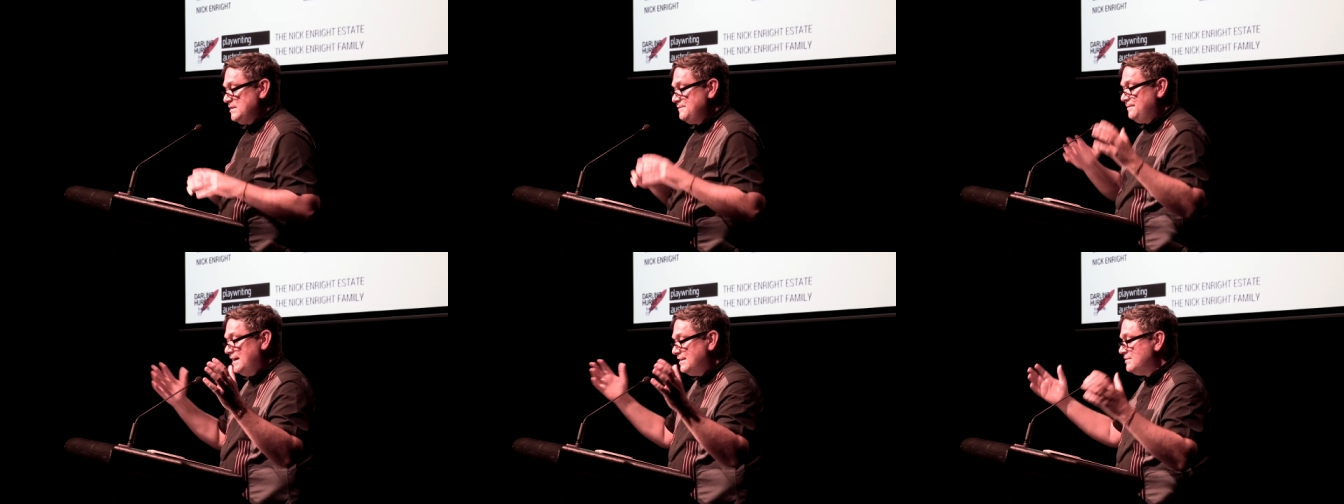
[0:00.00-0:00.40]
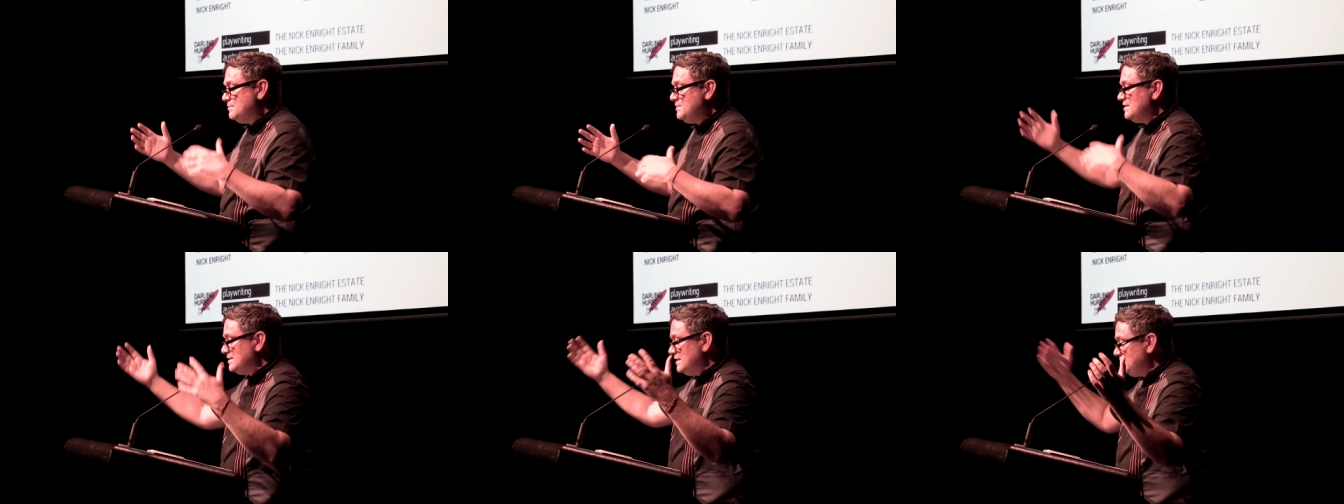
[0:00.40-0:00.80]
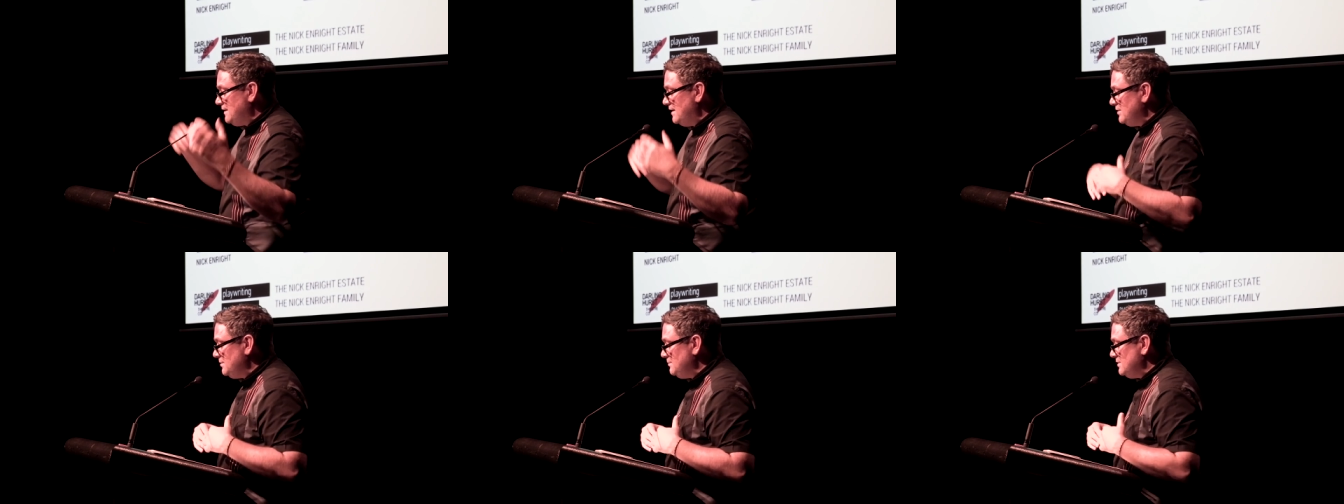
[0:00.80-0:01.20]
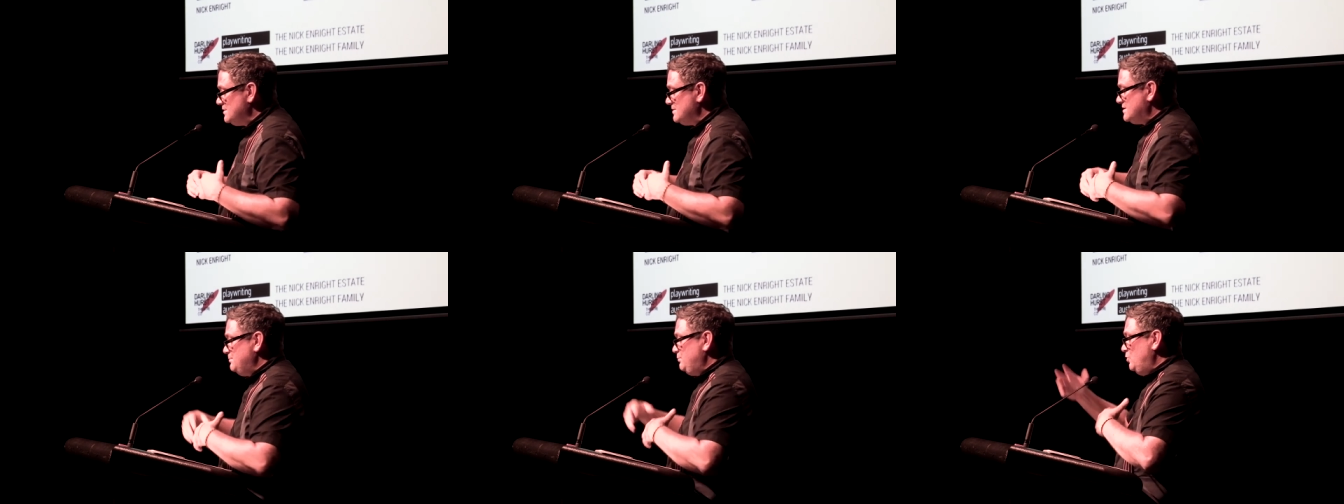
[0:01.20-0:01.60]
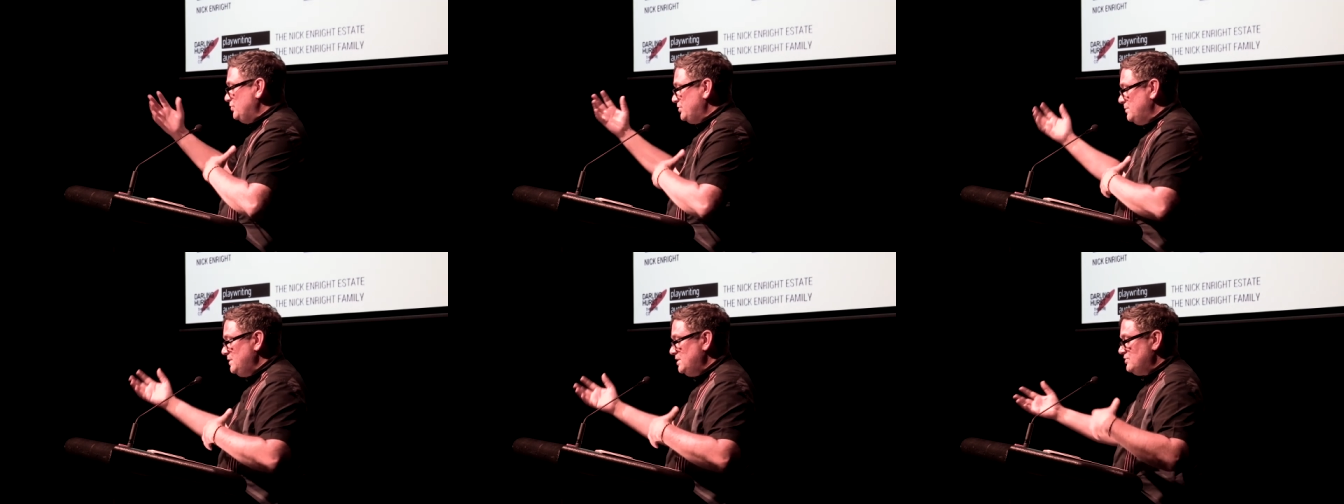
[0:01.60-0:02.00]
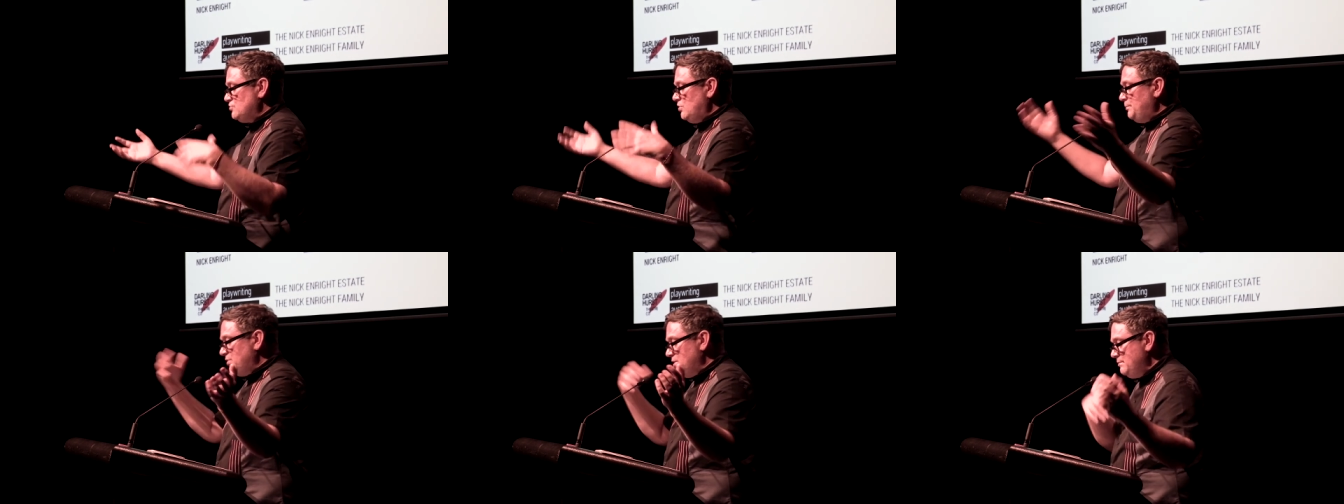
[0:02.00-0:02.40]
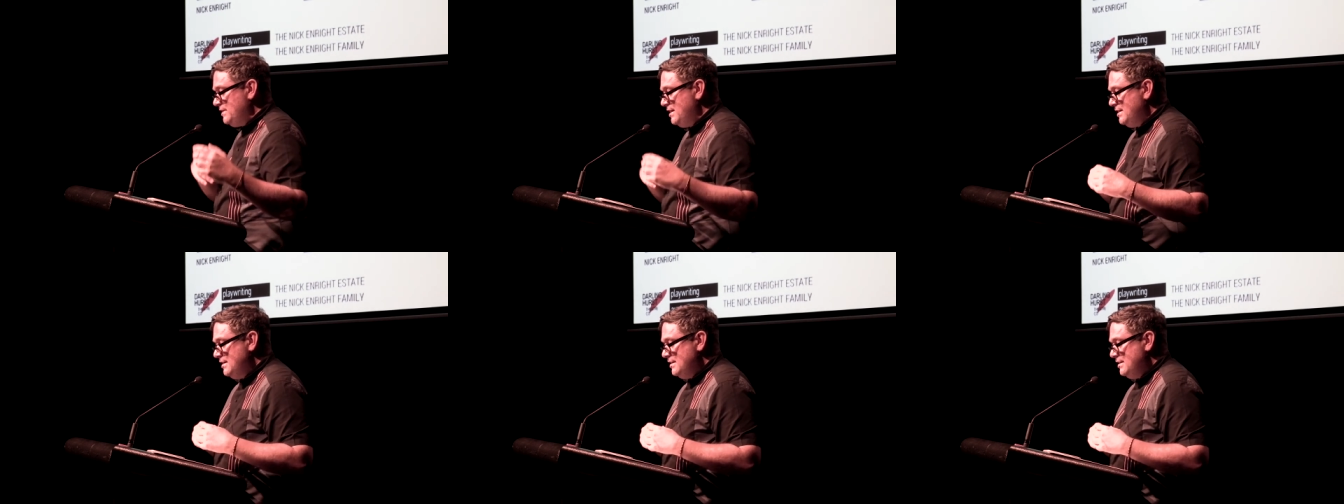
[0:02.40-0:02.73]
We fund them and defund them and support them and drop them